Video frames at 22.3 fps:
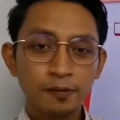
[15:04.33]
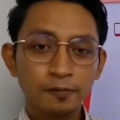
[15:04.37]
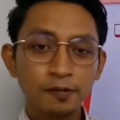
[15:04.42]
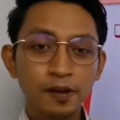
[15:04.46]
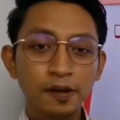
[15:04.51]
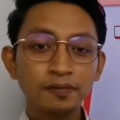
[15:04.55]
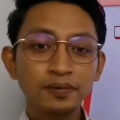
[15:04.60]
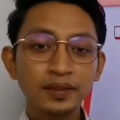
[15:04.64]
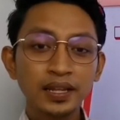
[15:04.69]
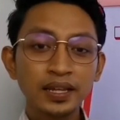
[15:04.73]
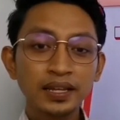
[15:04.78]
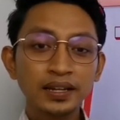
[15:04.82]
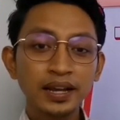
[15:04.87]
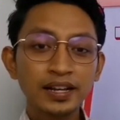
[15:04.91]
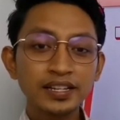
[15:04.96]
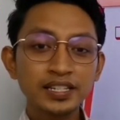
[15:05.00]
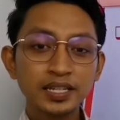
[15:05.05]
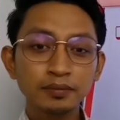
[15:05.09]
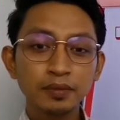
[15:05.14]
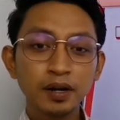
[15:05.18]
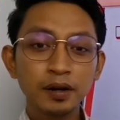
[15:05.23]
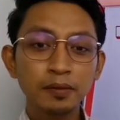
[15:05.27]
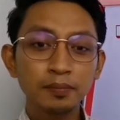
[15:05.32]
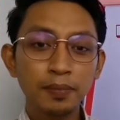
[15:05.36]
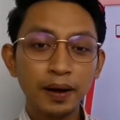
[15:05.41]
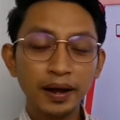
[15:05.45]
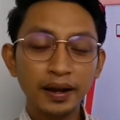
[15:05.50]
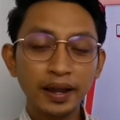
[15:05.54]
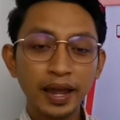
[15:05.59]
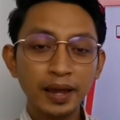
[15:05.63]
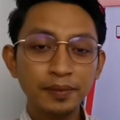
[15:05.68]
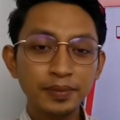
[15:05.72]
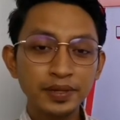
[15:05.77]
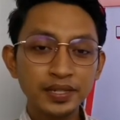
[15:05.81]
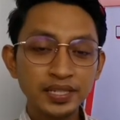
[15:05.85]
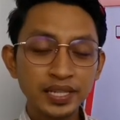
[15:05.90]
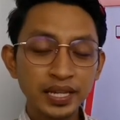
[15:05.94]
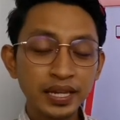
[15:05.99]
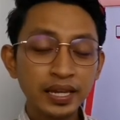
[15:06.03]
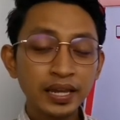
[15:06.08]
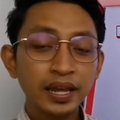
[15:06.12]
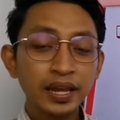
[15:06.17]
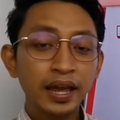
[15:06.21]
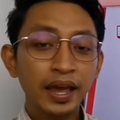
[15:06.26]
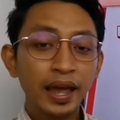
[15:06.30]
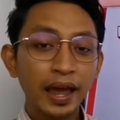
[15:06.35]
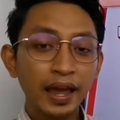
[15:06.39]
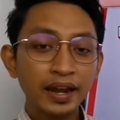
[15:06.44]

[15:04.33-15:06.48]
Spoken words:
50 customer buy ABC,